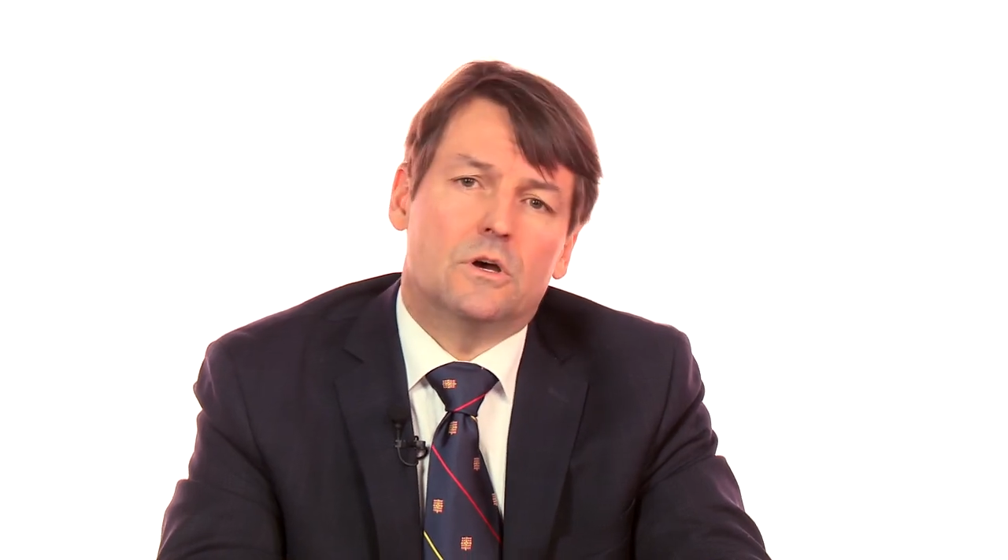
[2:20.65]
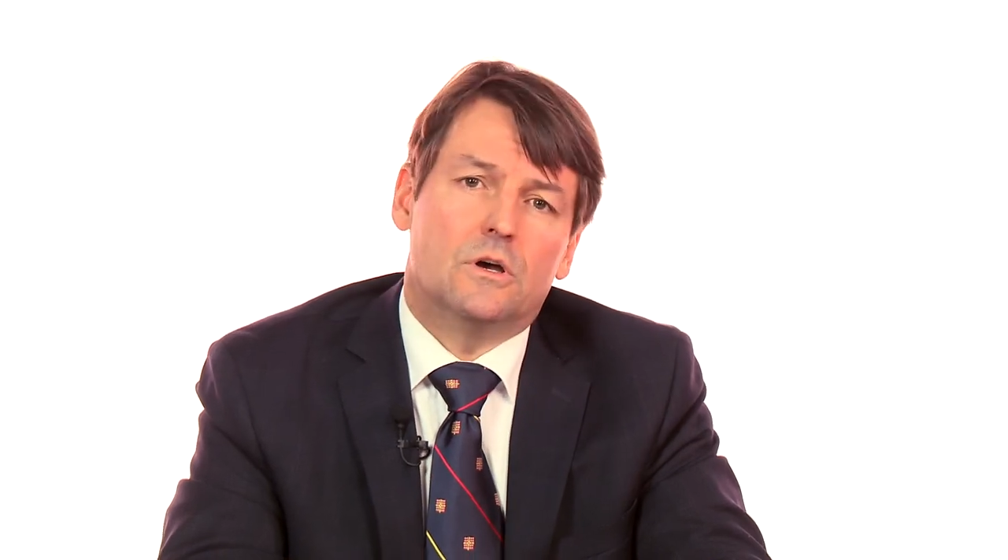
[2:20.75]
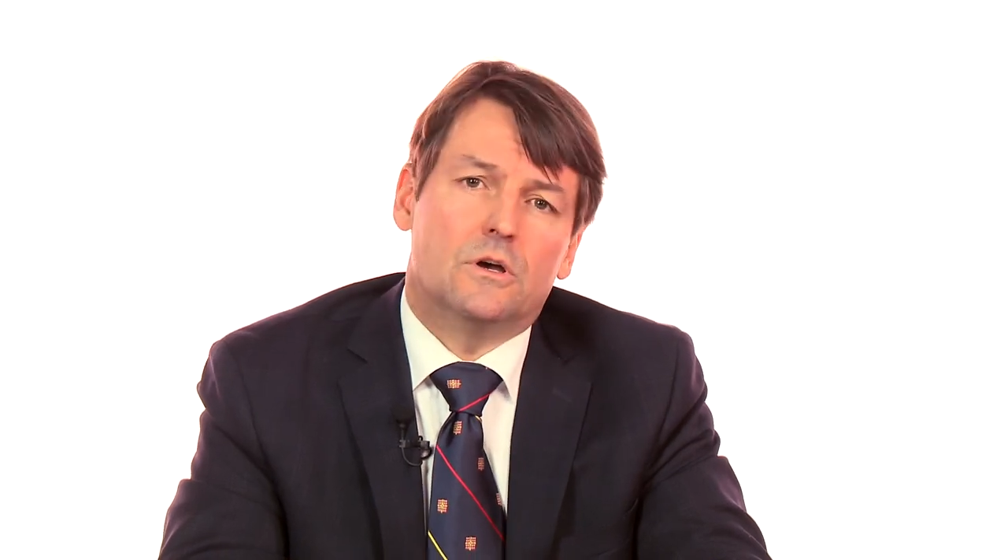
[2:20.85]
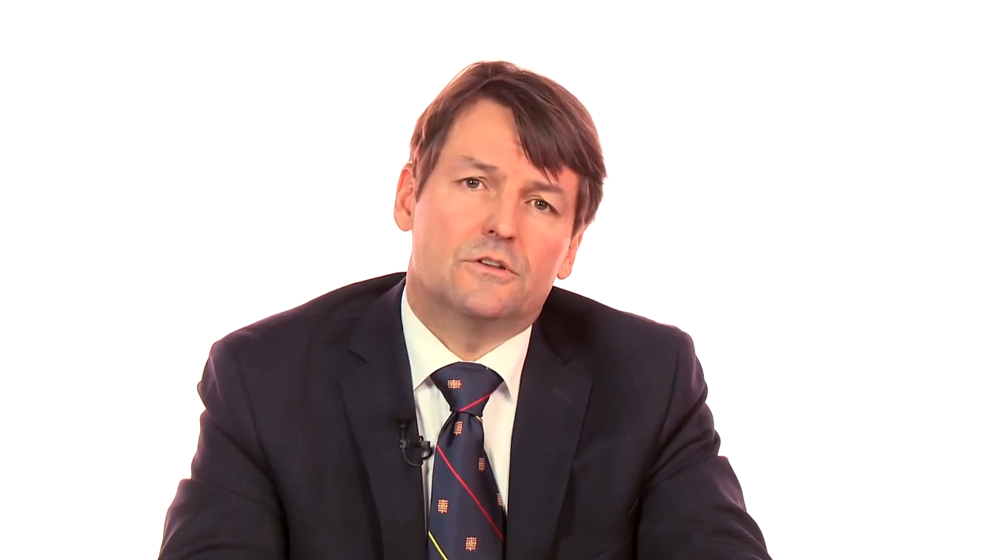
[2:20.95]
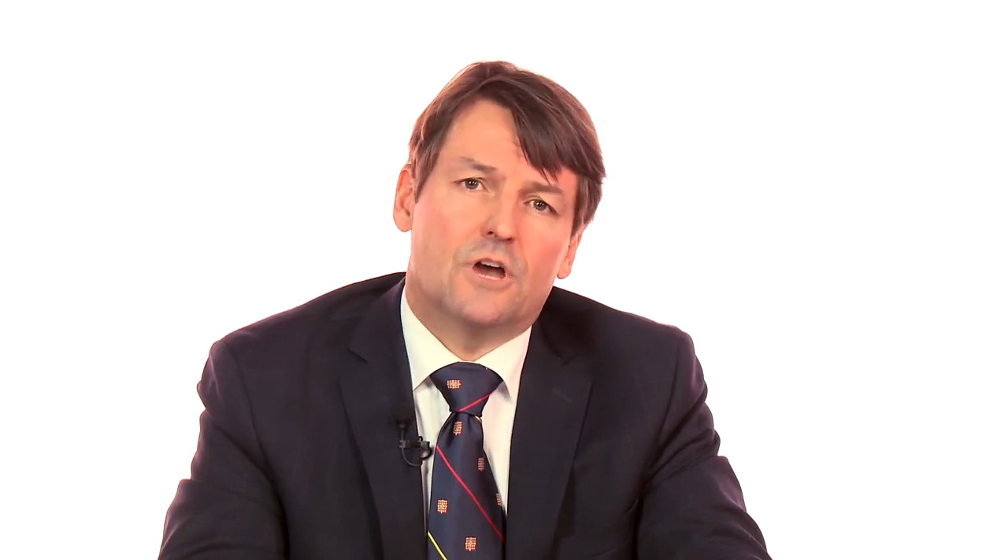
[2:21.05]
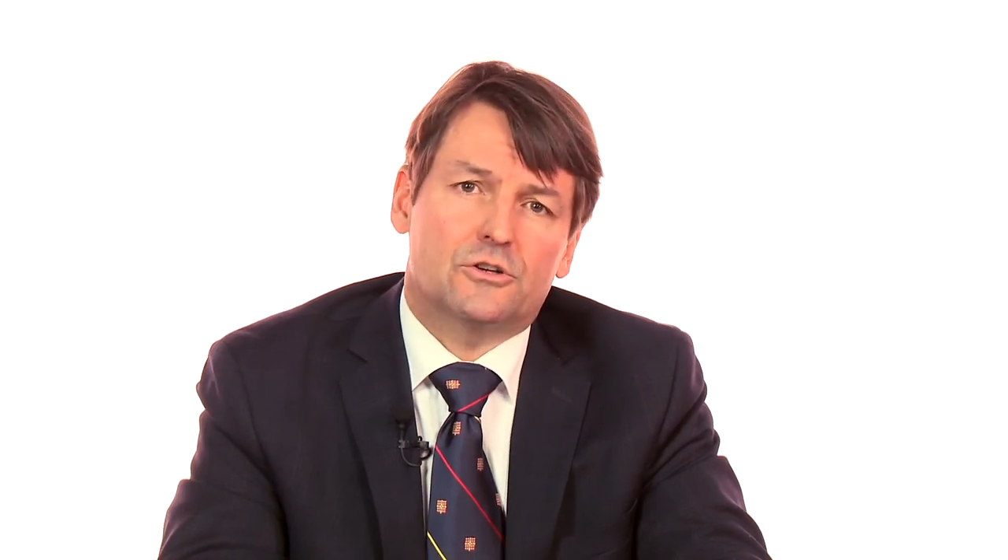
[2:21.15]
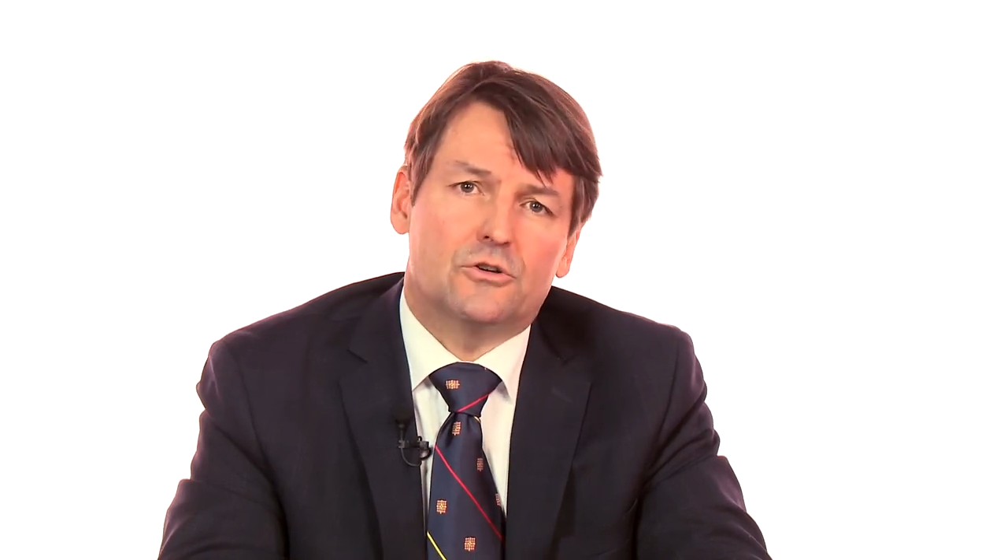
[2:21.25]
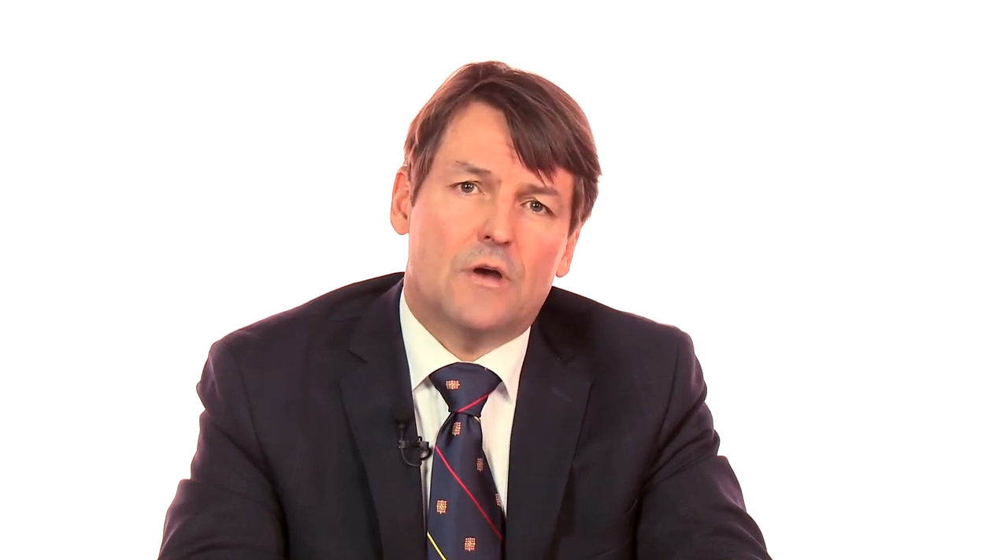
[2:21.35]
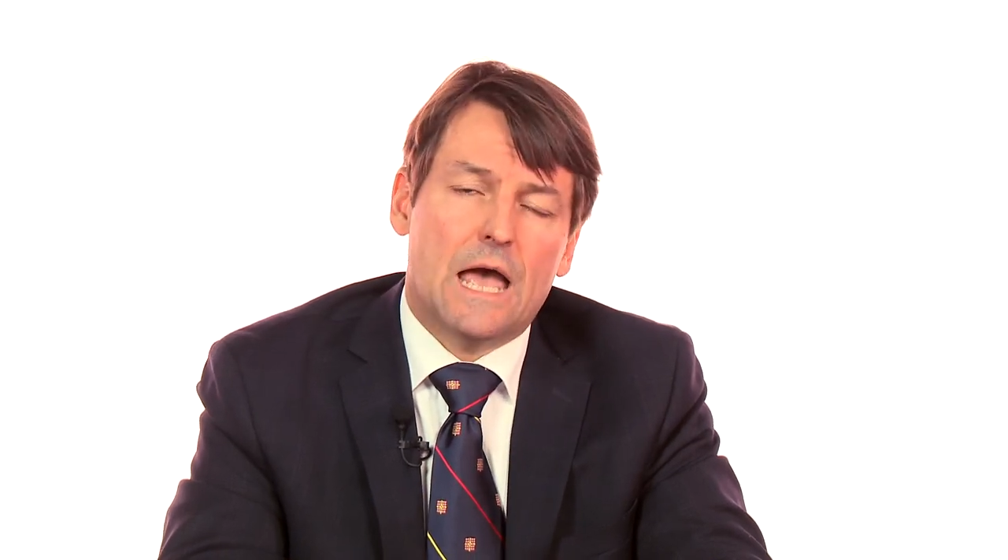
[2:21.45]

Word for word: uh, Dr.